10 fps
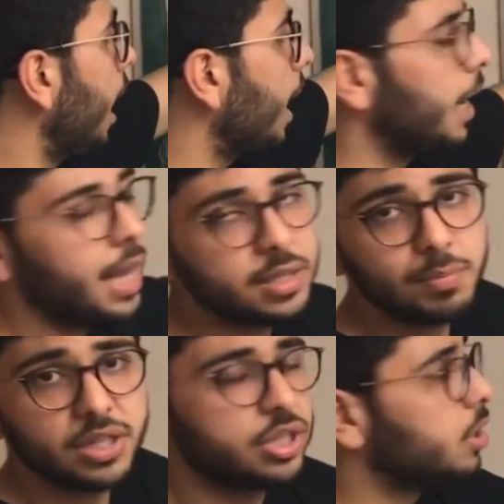And as
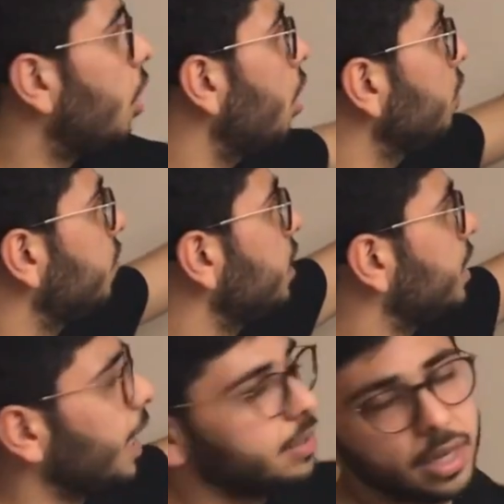mentioned, all of these
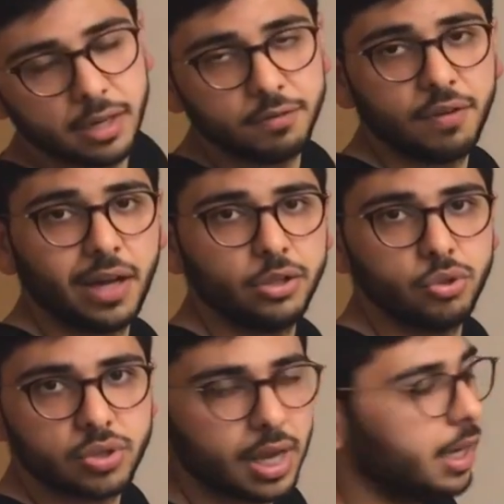had negative
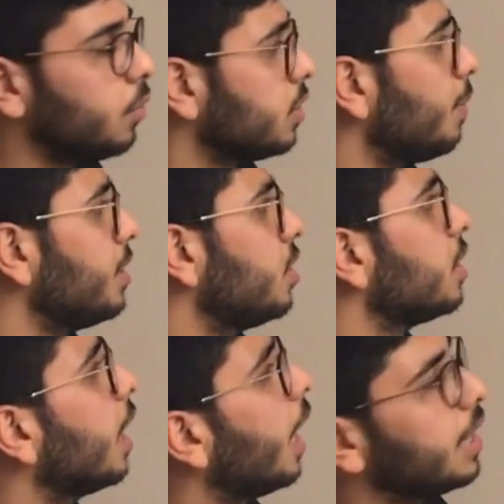values, and it was
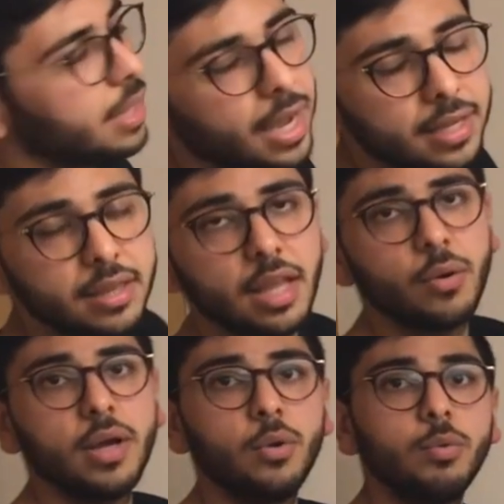mentioned that at the end
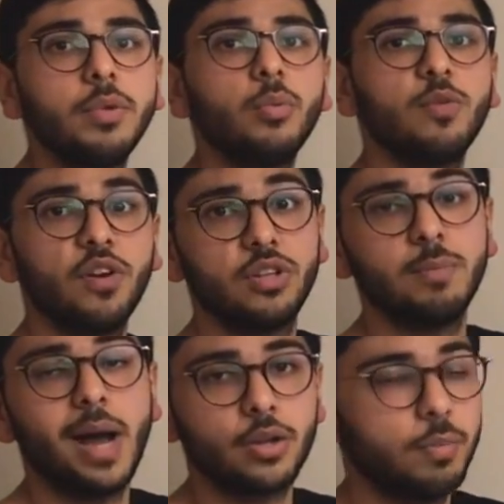it will be reverted
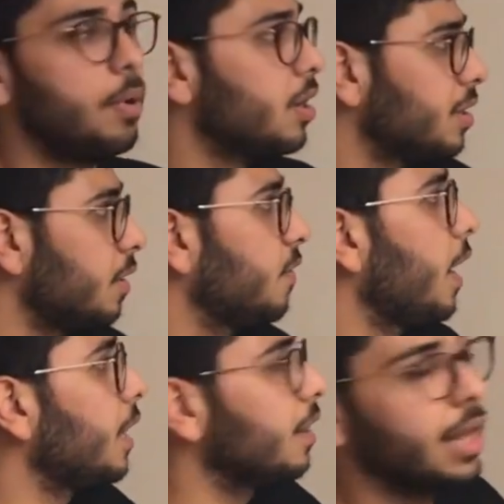back to positive.
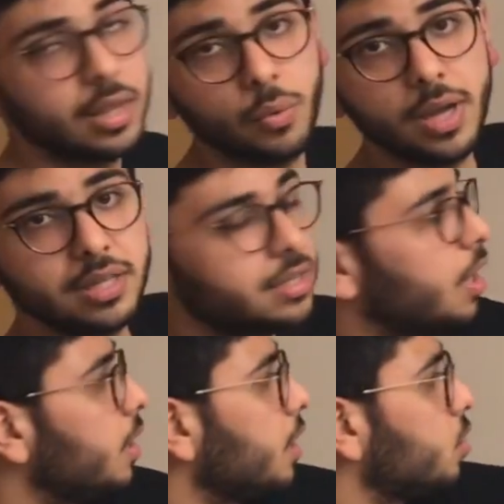And the way it's
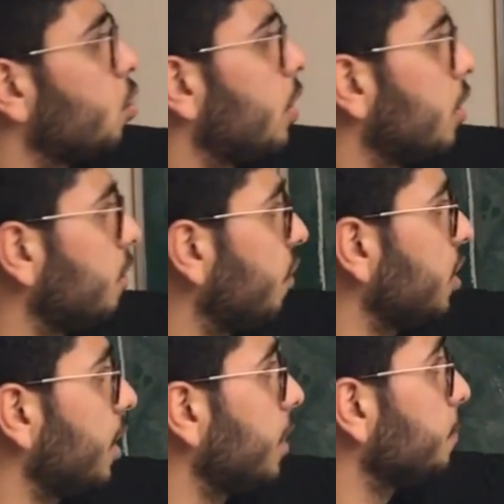done is through an
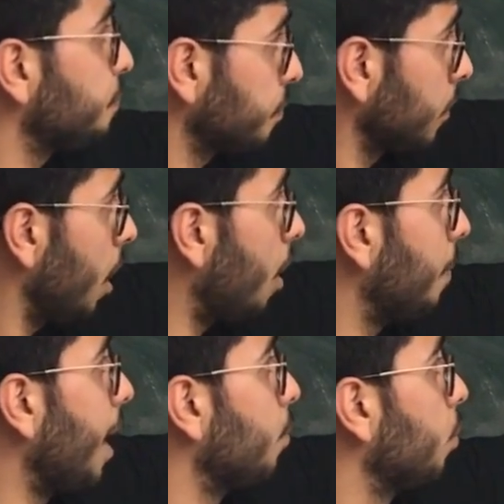inverting
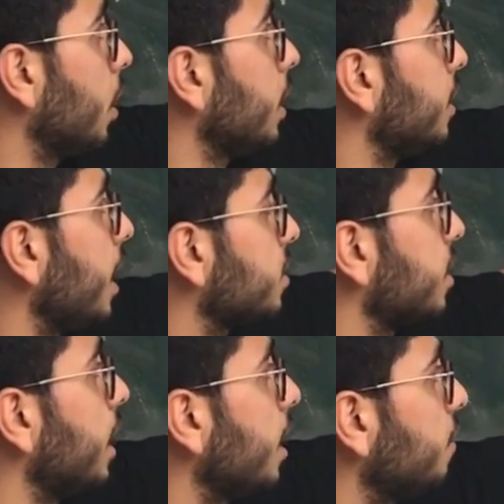op amp, where it takes
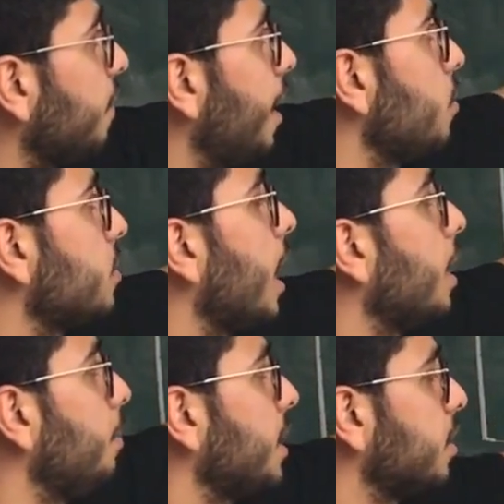the negative values
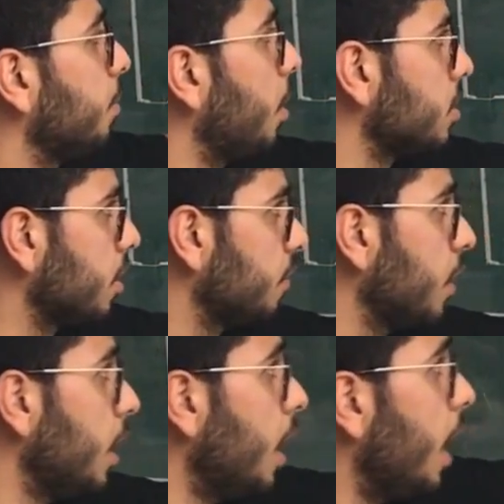and it makes it positive.
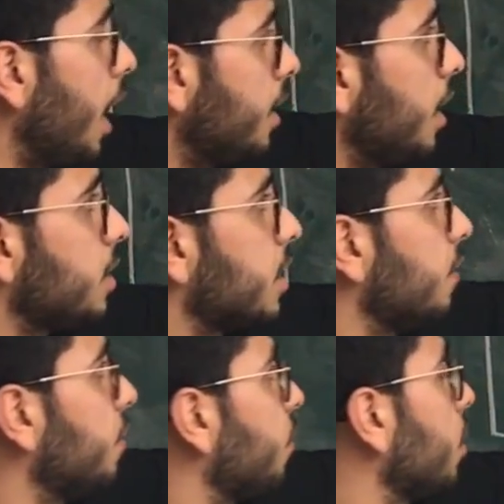And then it's
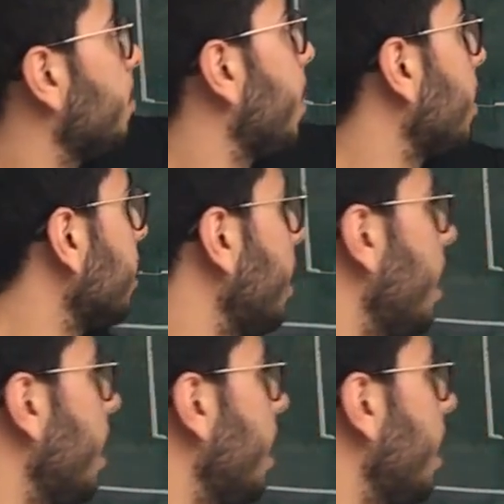given for the blunt.